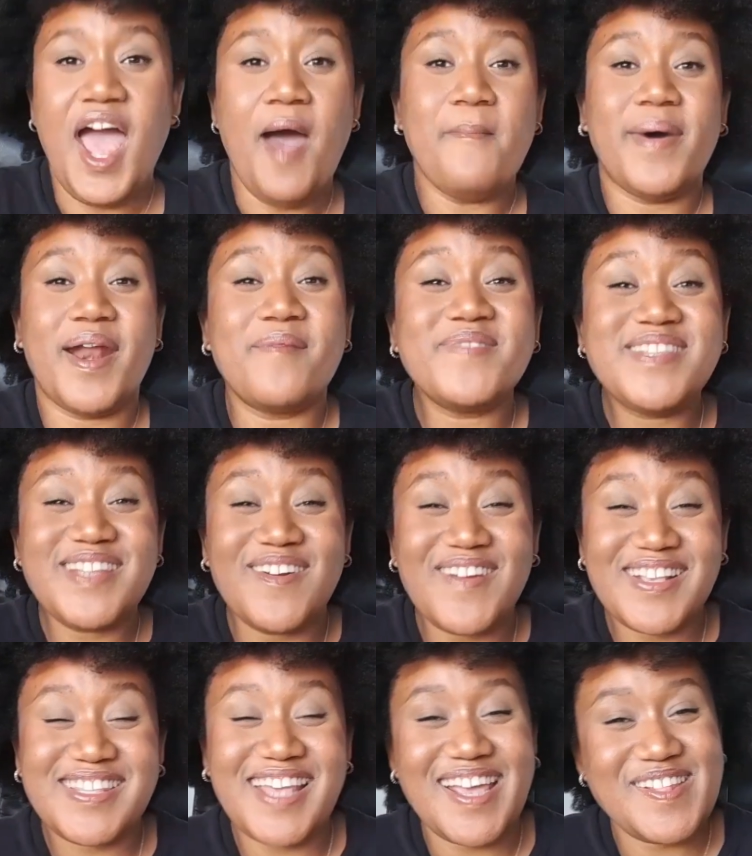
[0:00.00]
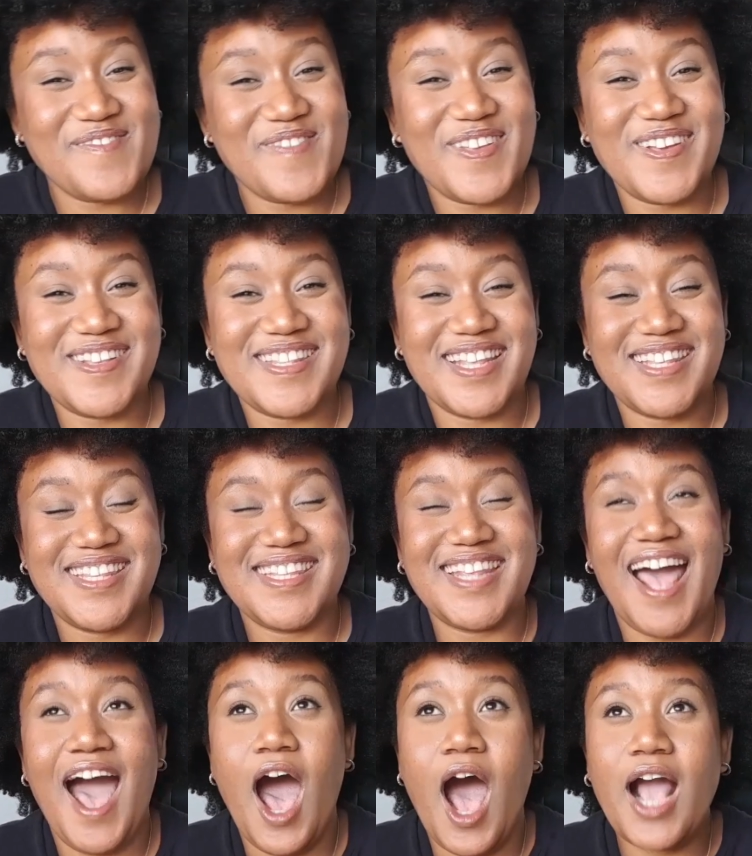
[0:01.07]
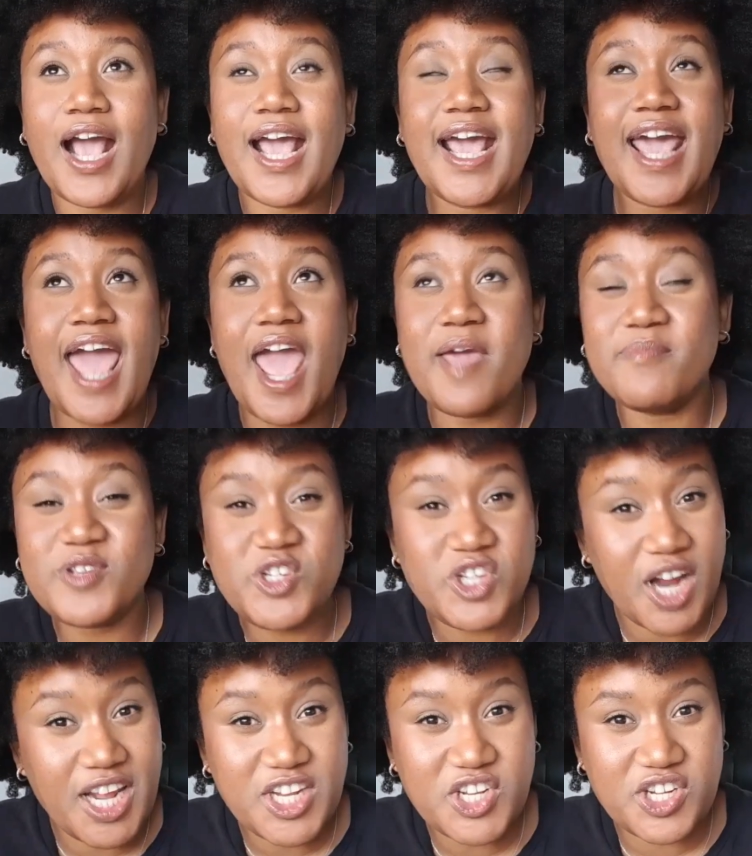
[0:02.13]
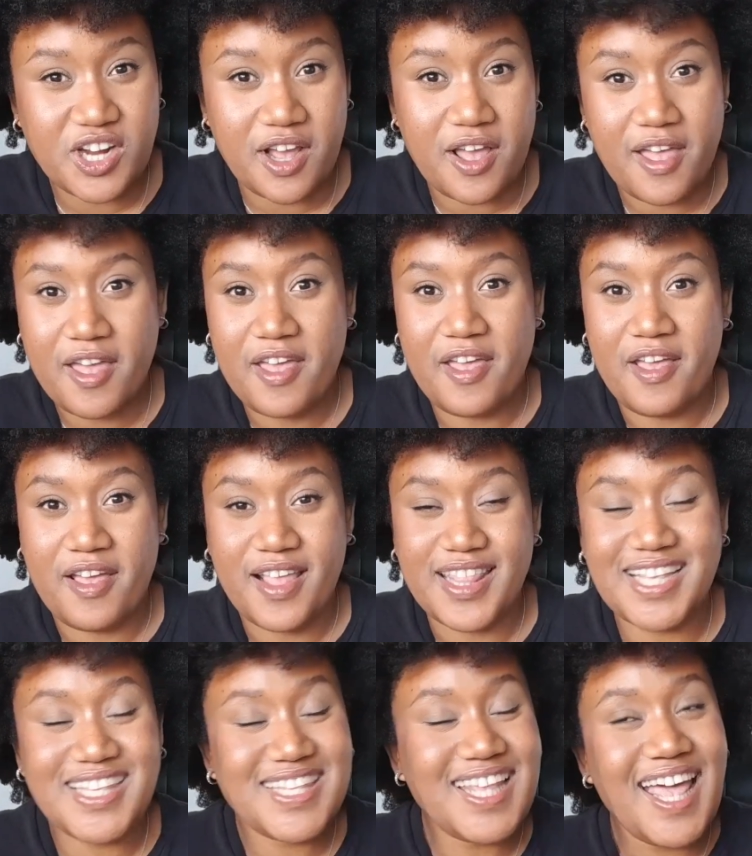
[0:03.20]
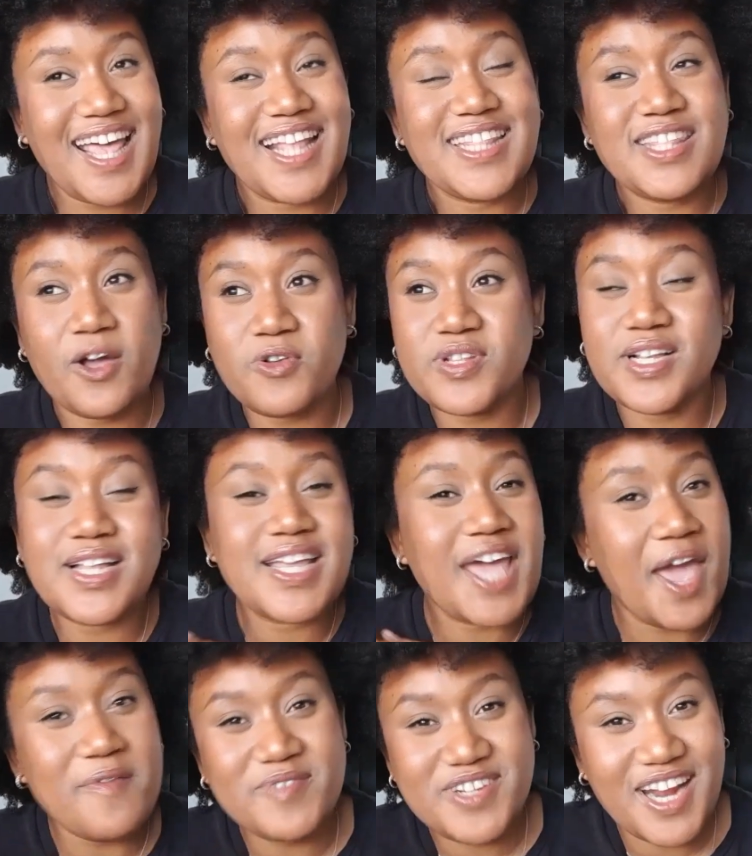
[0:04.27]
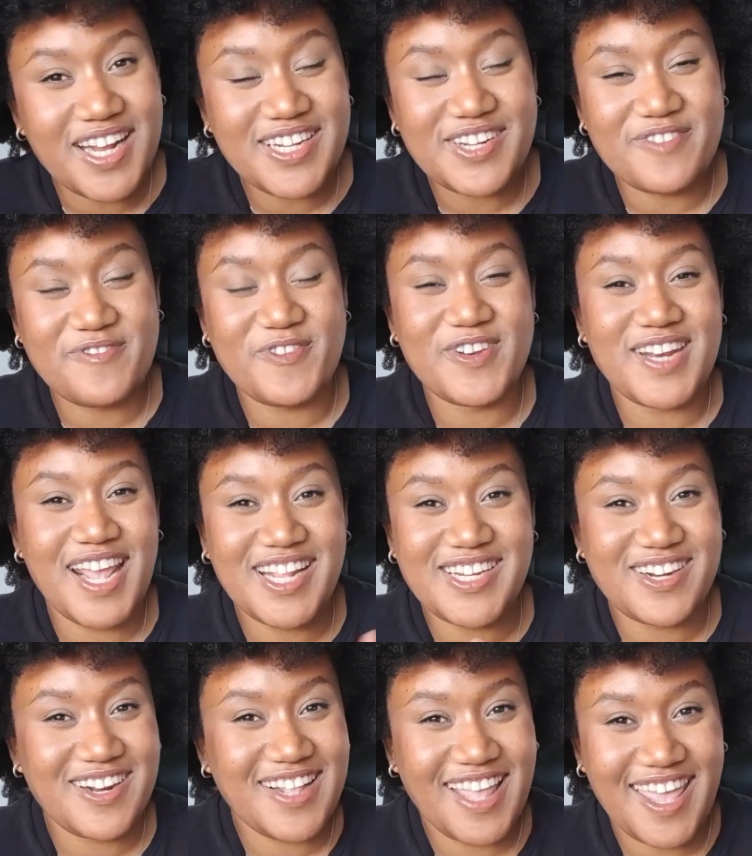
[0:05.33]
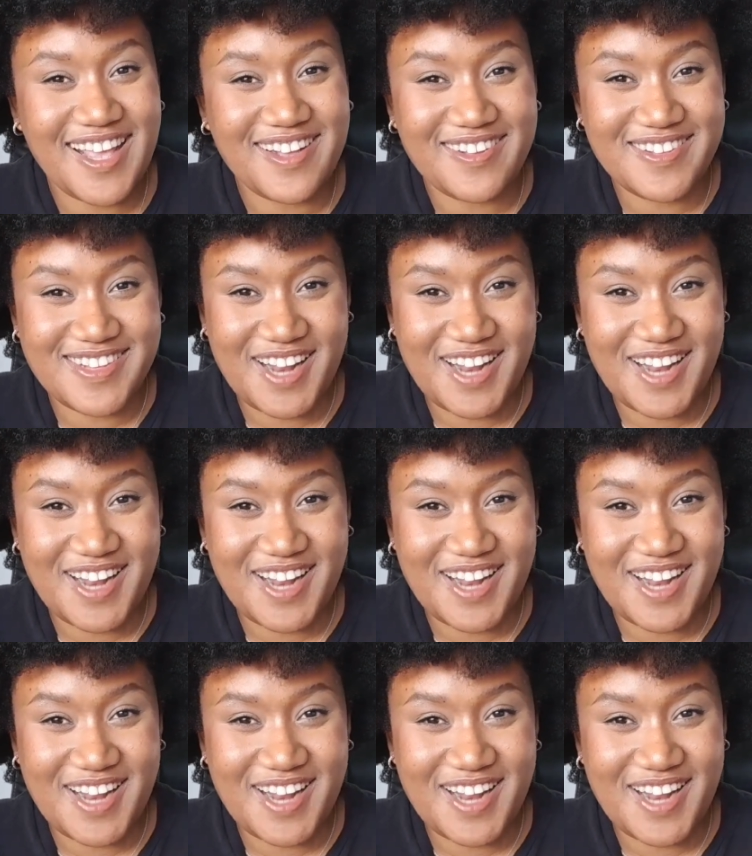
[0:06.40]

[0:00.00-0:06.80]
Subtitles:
But I'm so excited because this is a game changer. This is a total game changer for natural hair girls